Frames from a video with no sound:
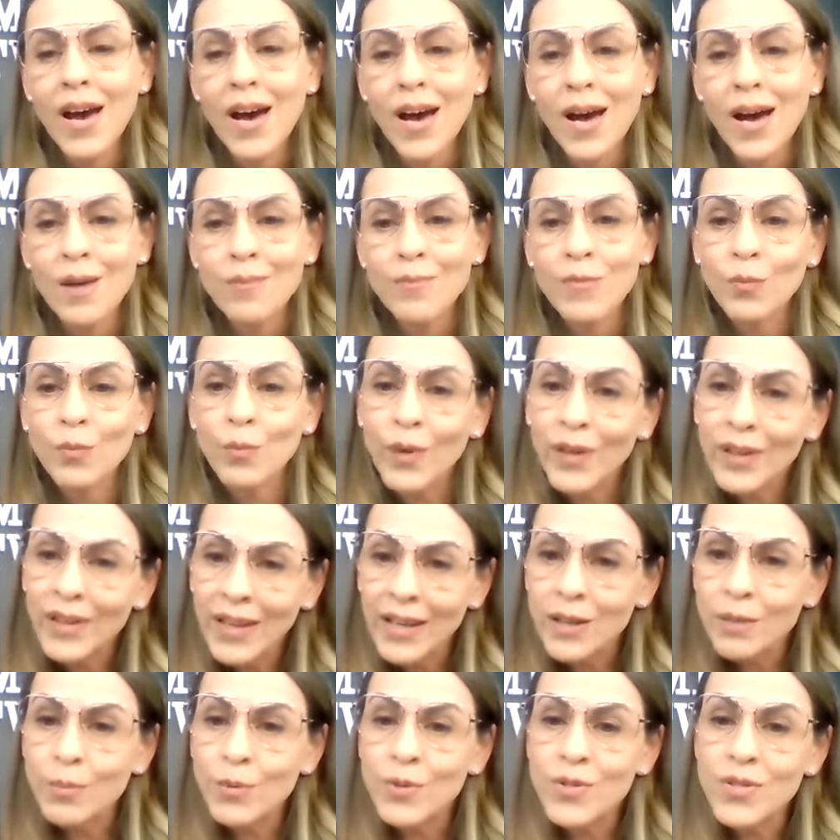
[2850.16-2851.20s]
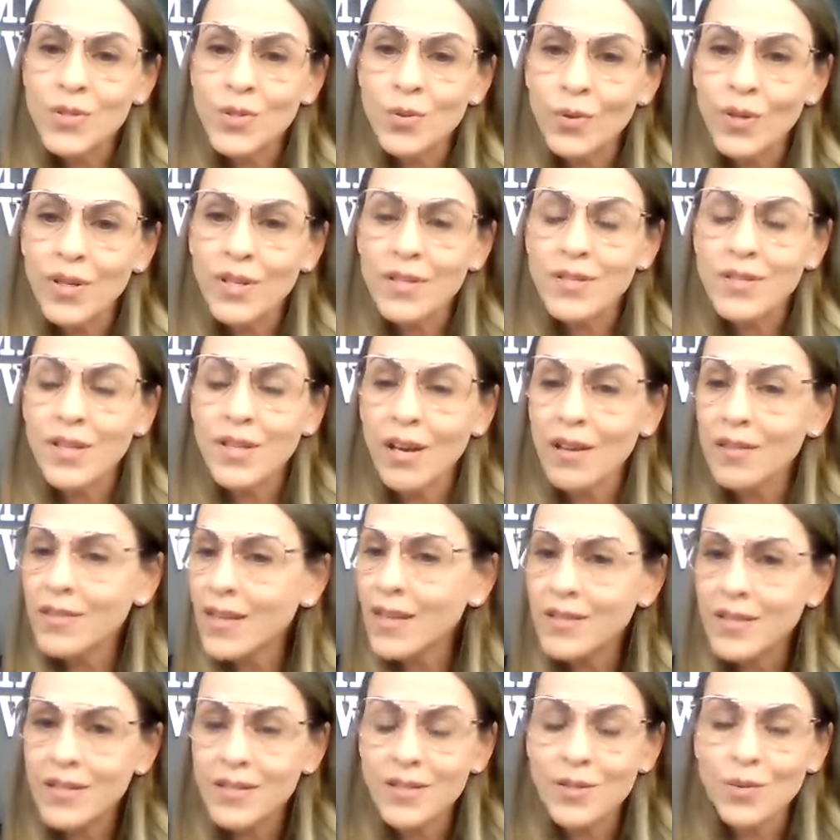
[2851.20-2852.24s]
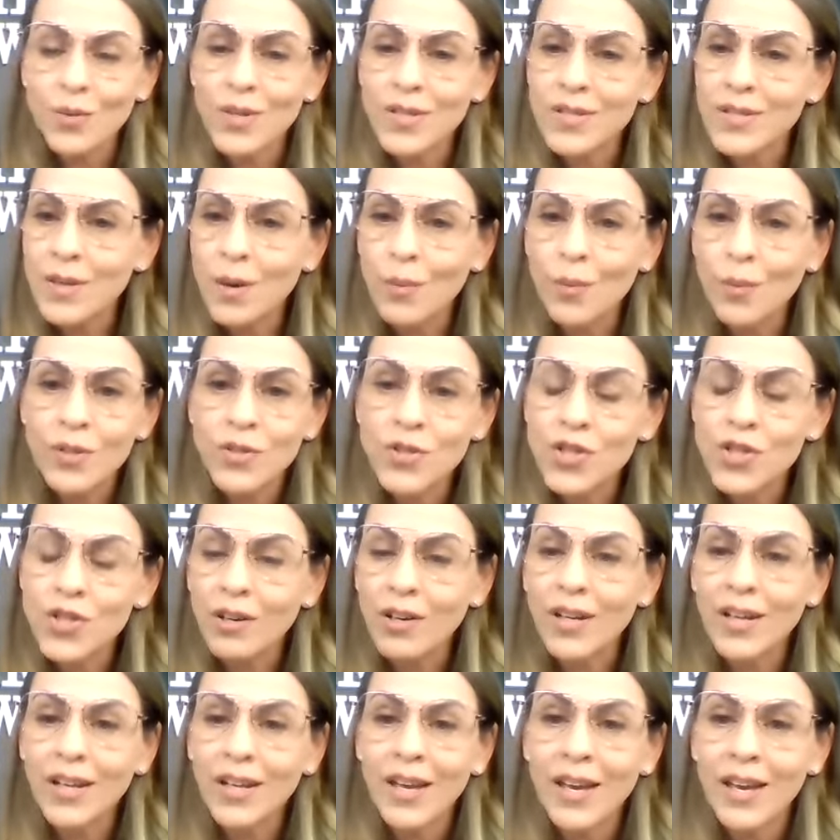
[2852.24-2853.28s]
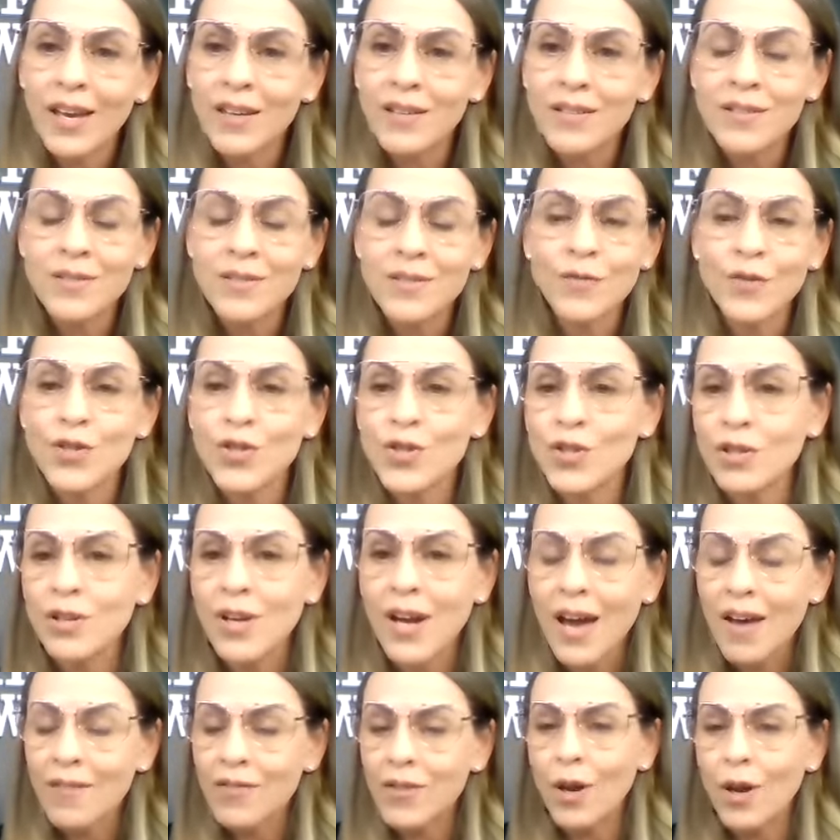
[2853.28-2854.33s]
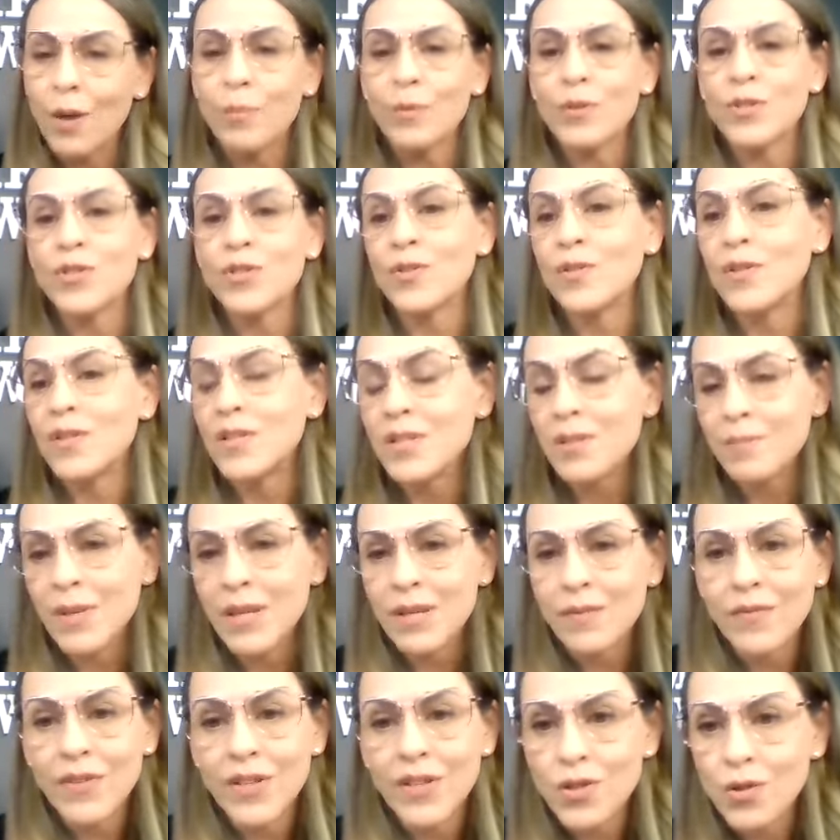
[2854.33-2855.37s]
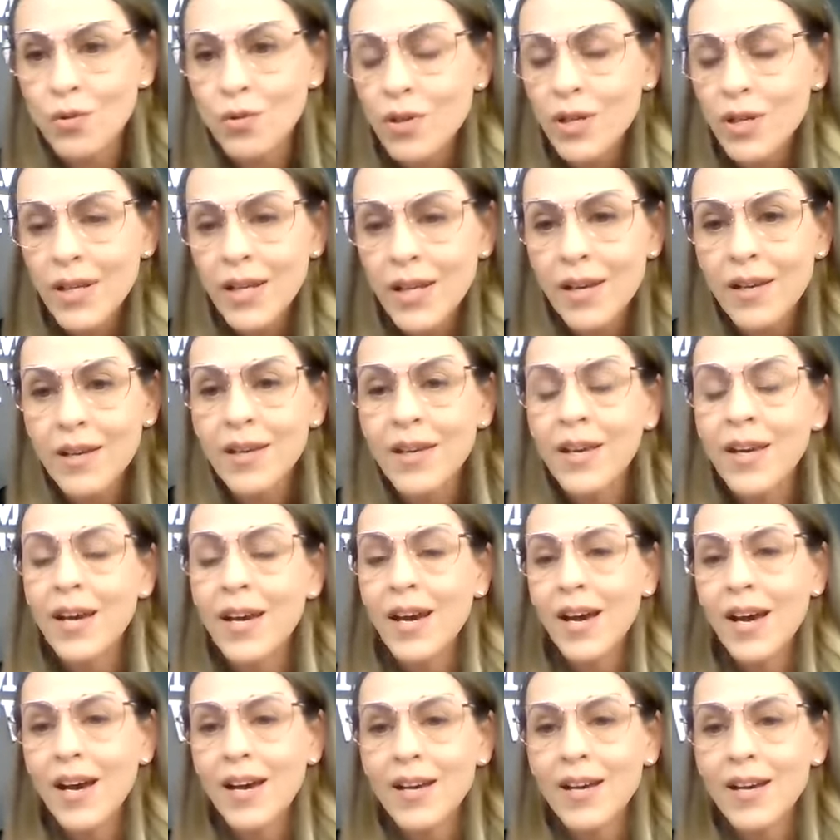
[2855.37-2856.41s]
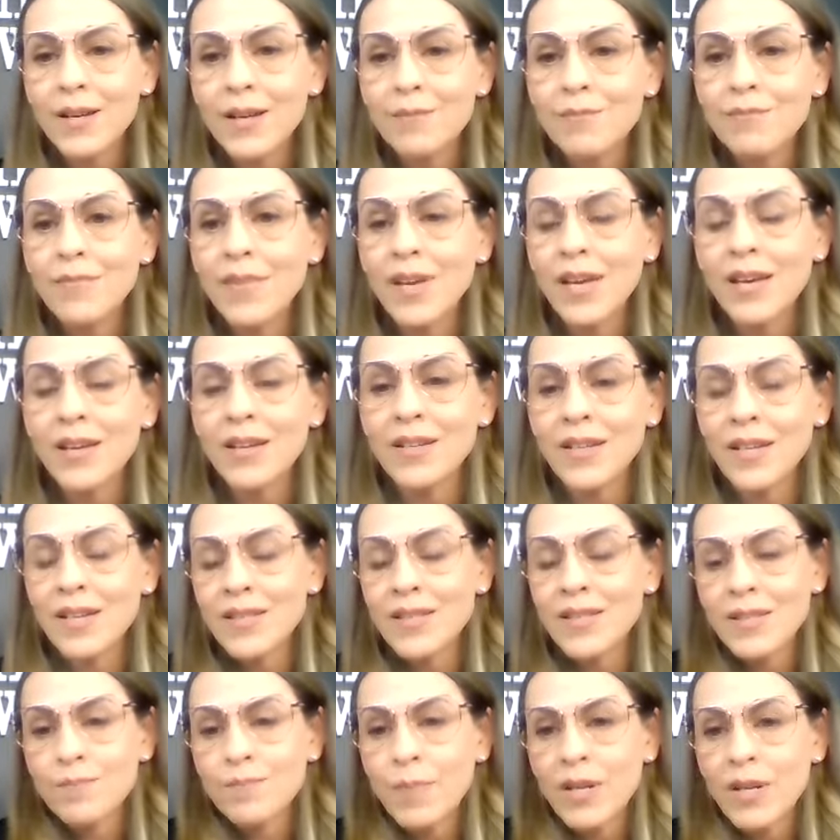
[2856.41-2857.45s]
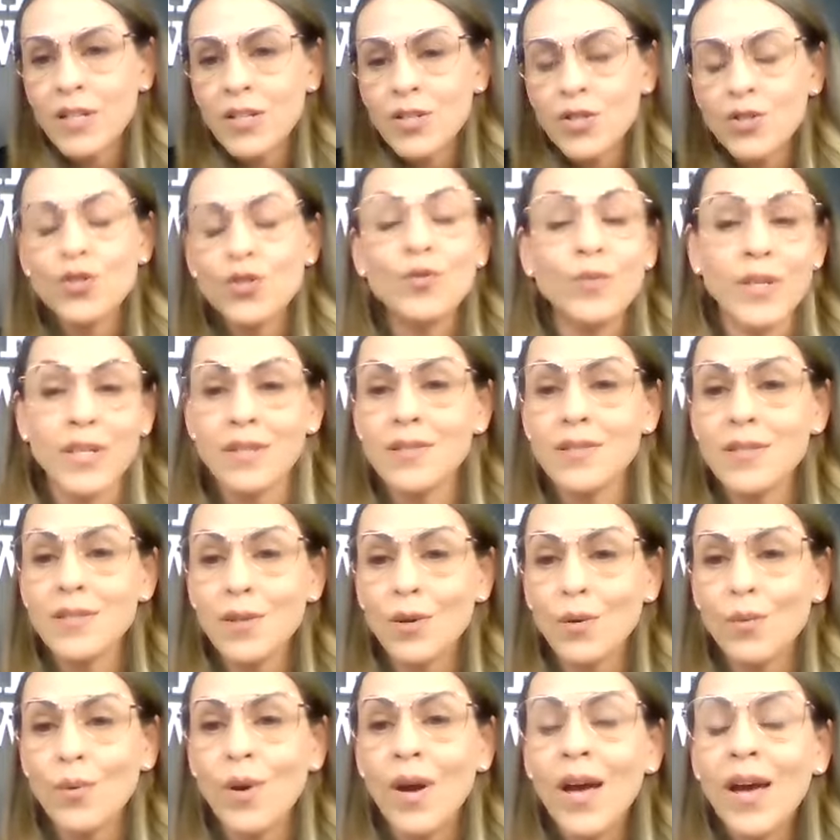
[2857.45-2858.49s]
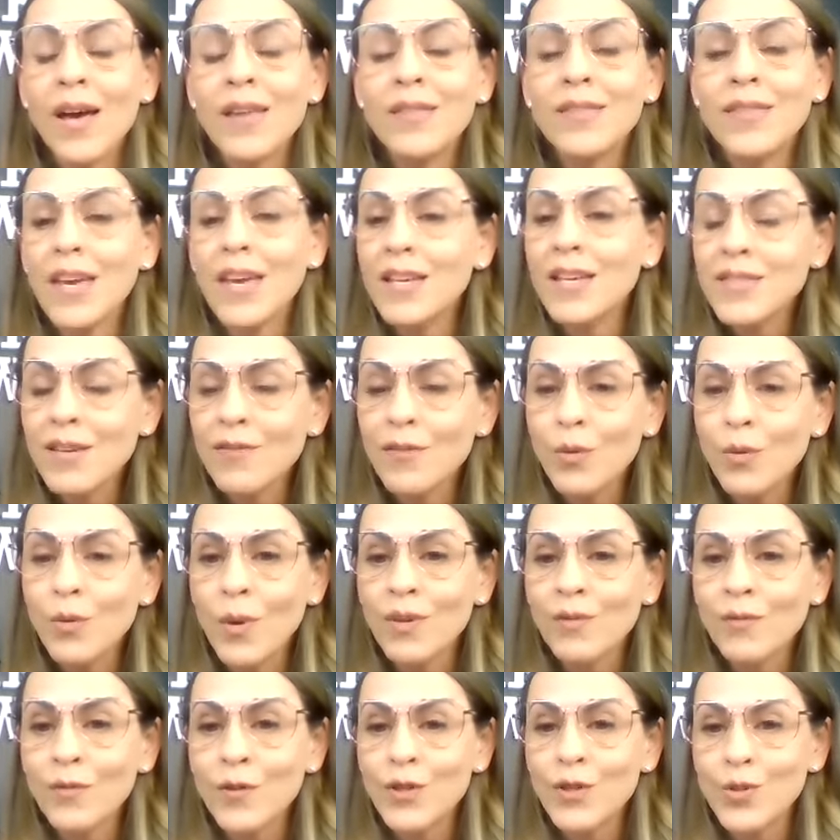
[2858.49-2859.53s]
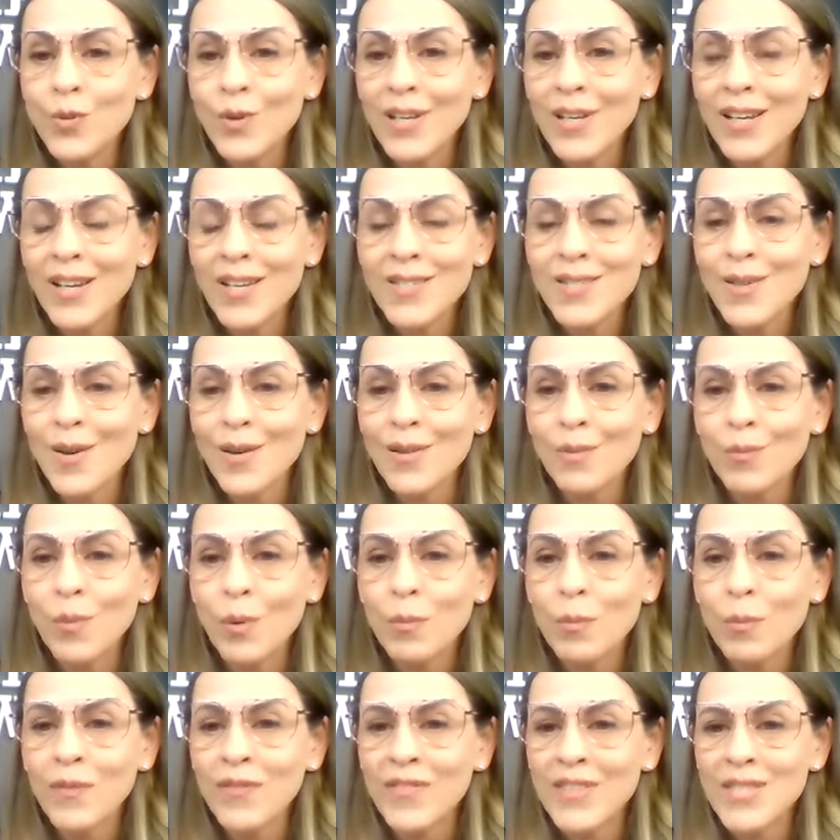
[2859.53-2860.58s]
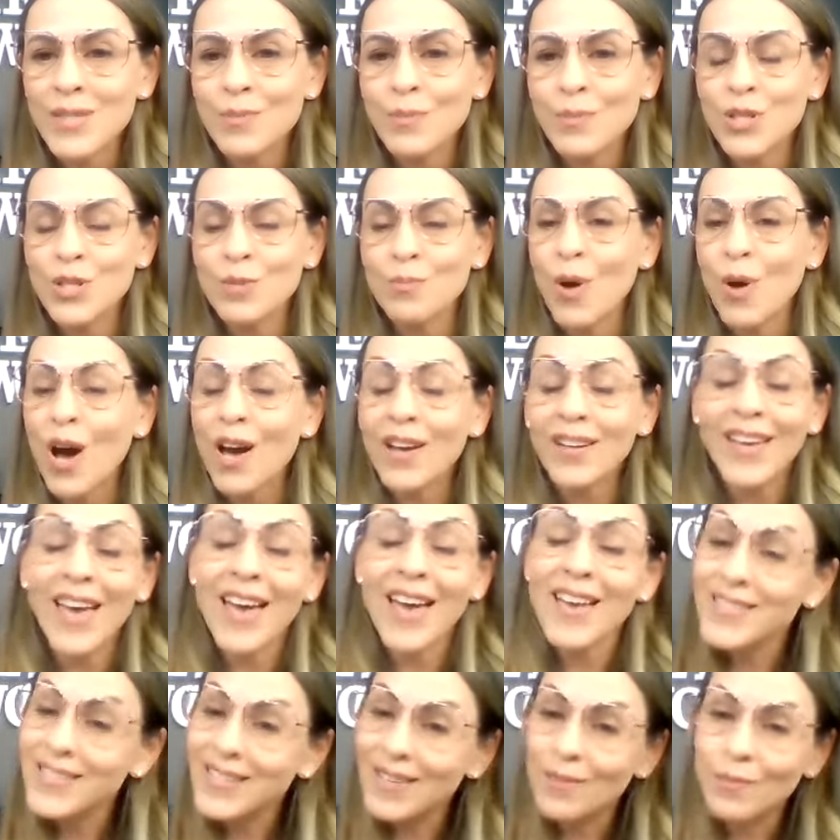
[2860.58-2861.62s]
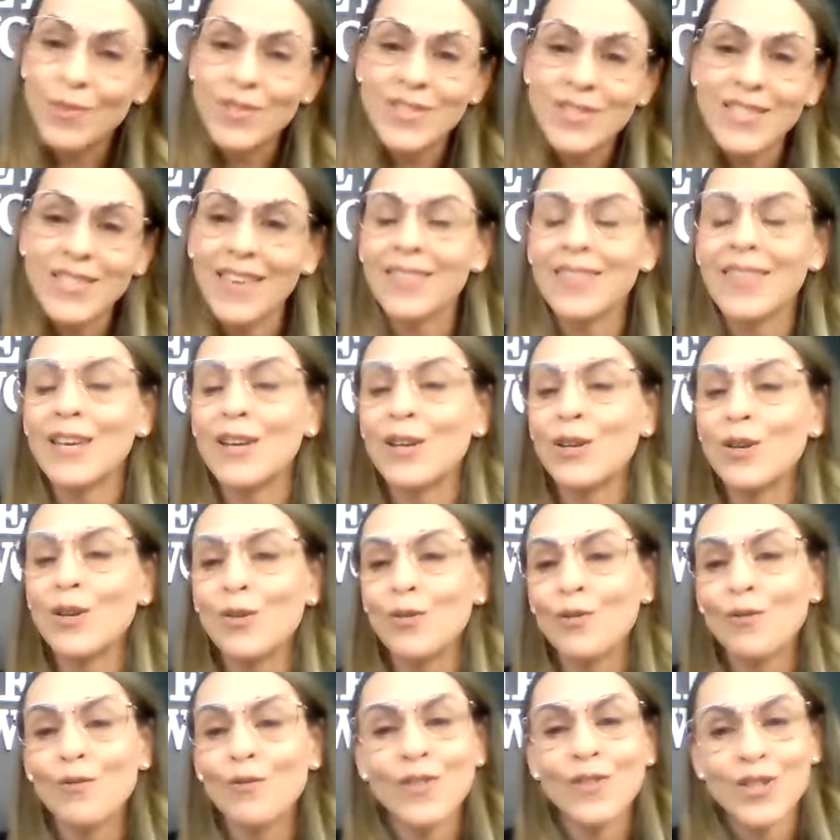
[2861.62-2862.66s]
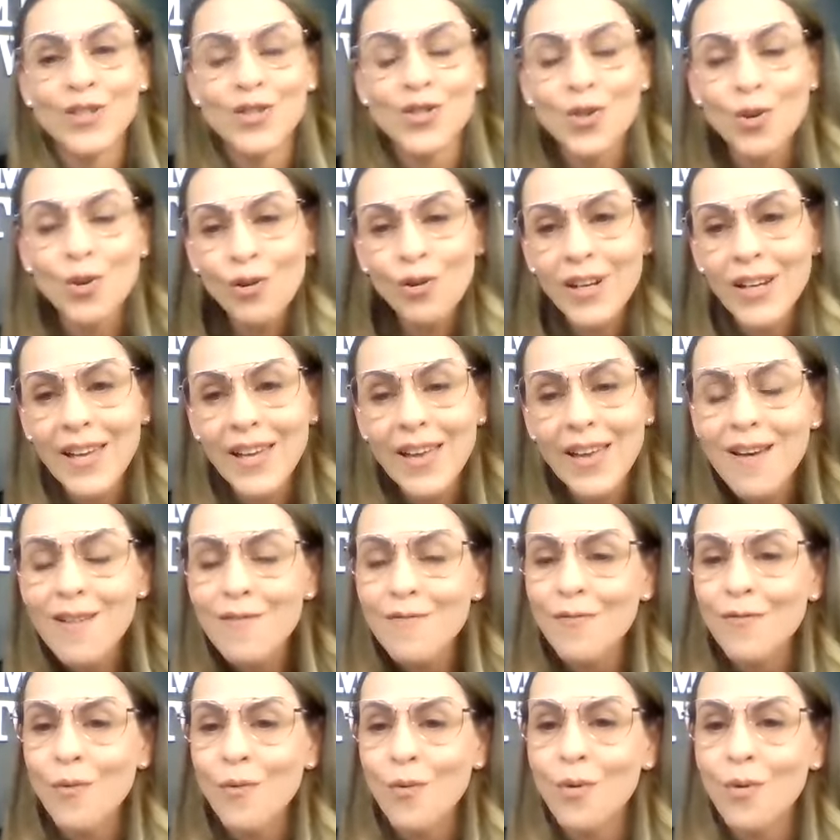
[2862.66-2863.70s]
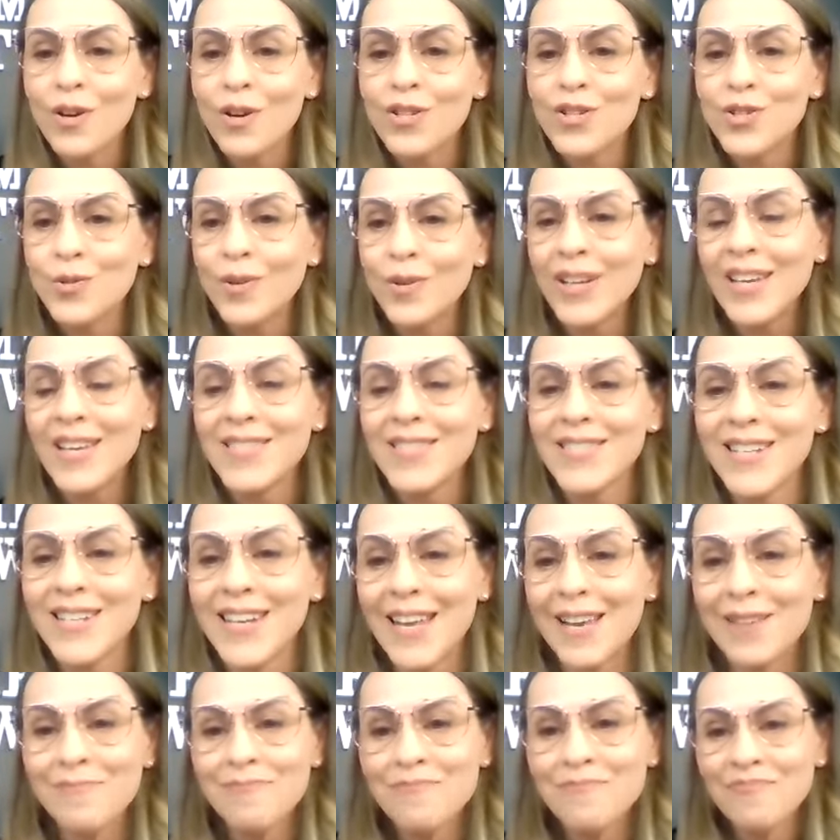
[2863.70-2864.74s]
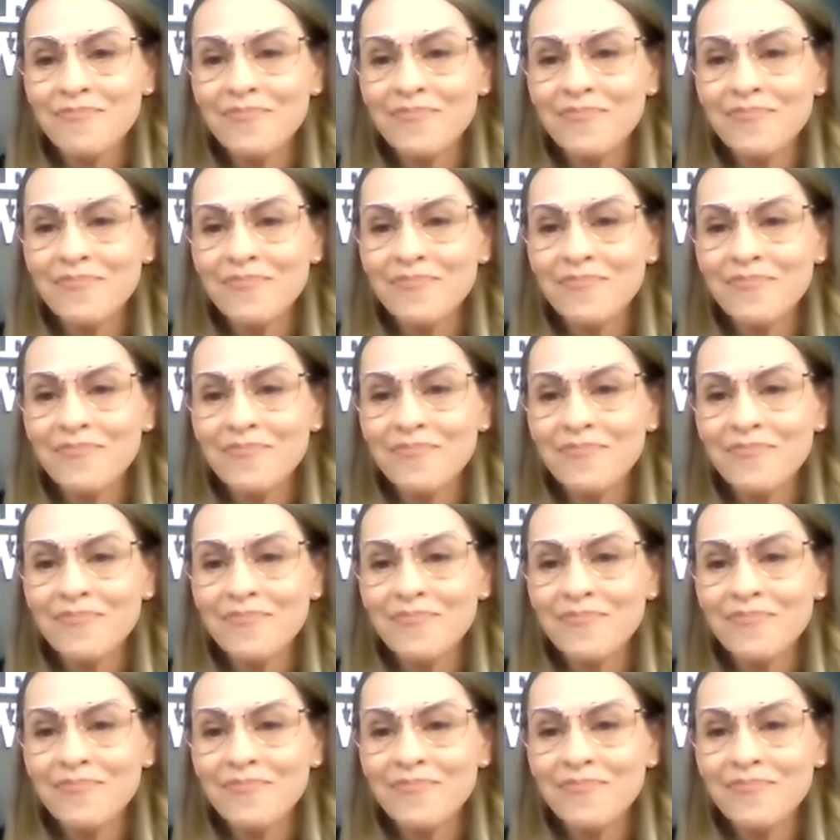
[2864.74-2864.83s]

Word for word: um, the relatable stories, the authentic stories that we're sharing, and And for sure have the opportunity to meet Victoria. Um, and it's been a treat. So thanks everyone for joining us on the Woman of Inspiration podcast. And once again, thank you, Victoria, for joining us today.